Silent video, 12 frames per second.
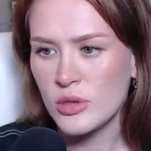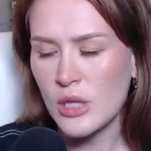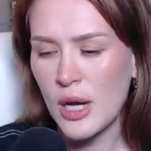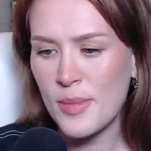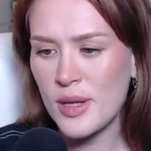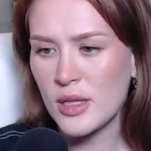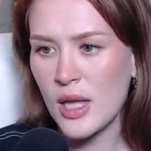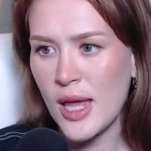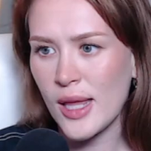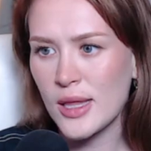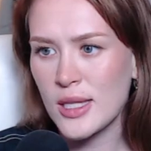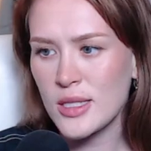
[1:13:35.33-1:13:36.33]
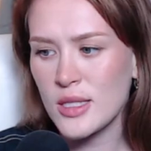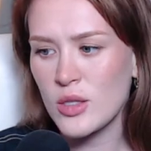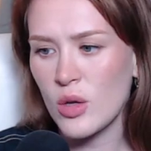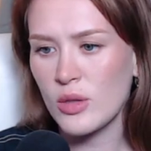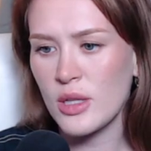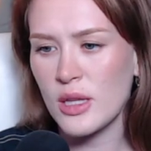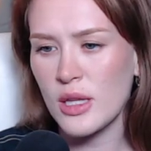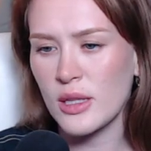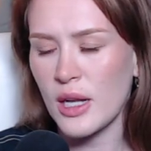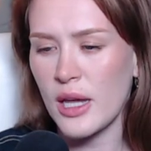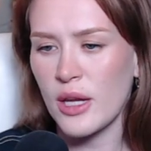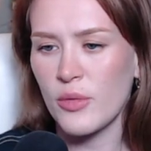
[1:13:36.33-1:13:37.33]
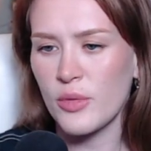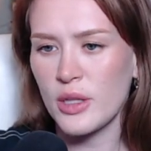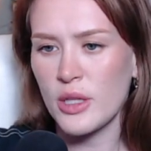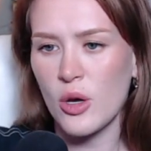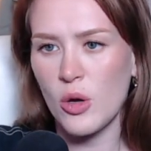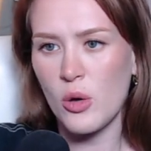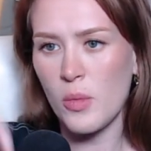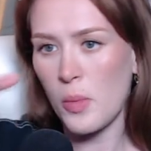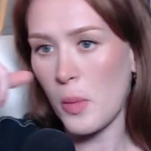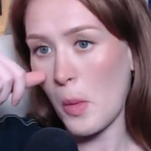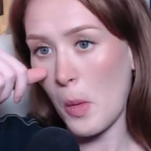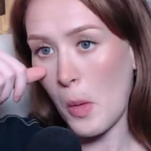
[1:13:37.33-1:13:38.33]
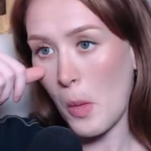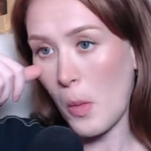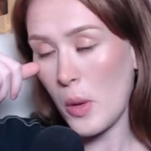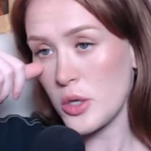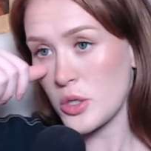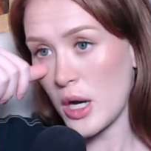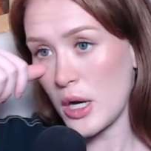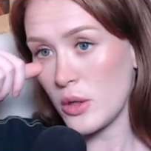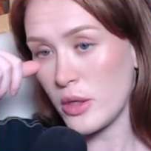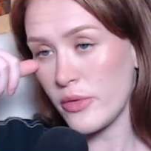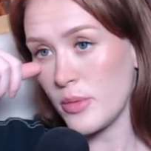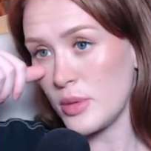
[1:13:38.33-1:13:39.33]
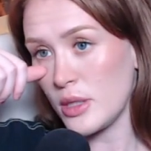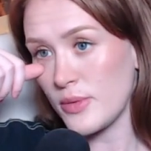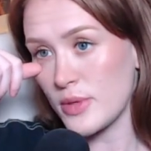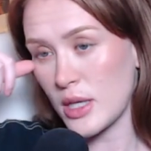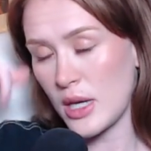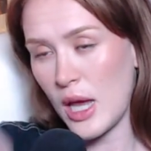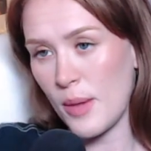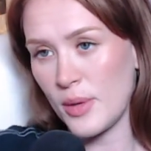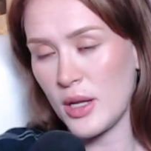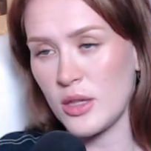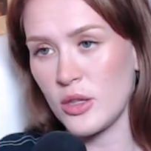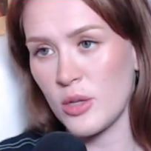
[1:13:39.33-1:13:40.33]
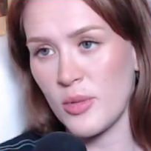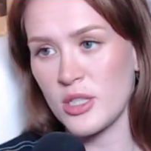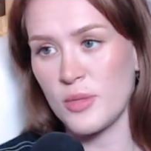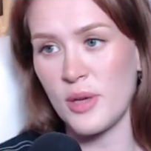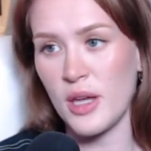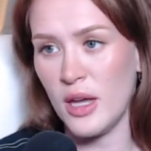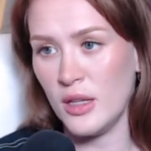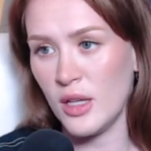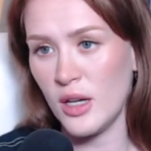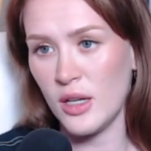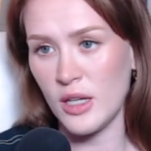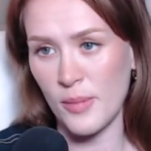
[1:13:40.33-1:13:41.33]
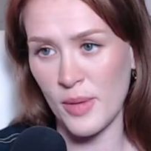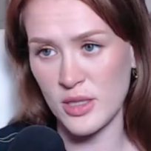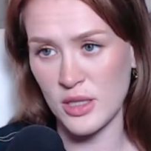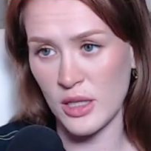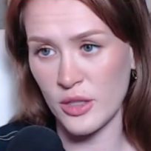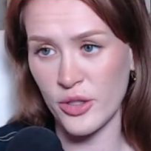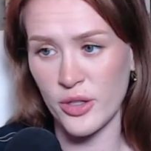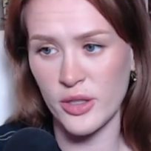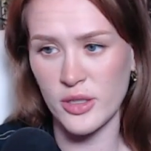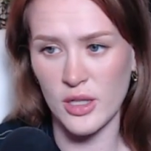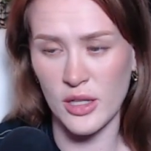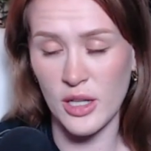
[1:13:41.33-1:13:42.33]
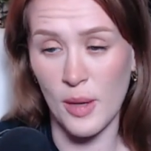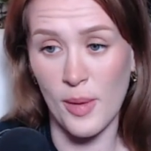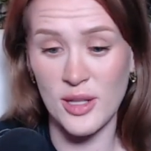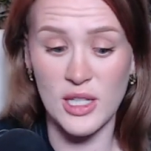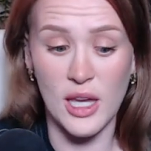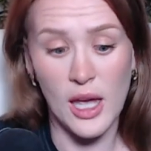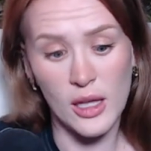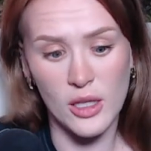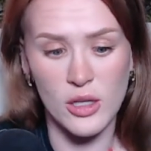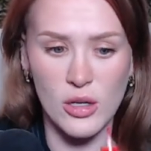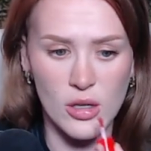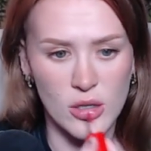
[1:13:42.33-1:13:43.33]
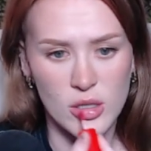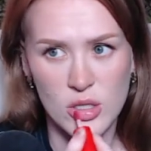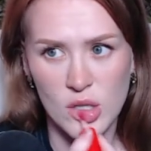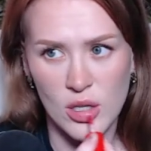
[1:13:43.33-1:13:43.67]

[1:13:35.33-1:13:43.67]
I mean, like, this is the only thing that I can really hope, which I don't even believe is going to happen. I think they're about to play Hela, and I'm about to get cooked. I think I'm about to get Hella cooked.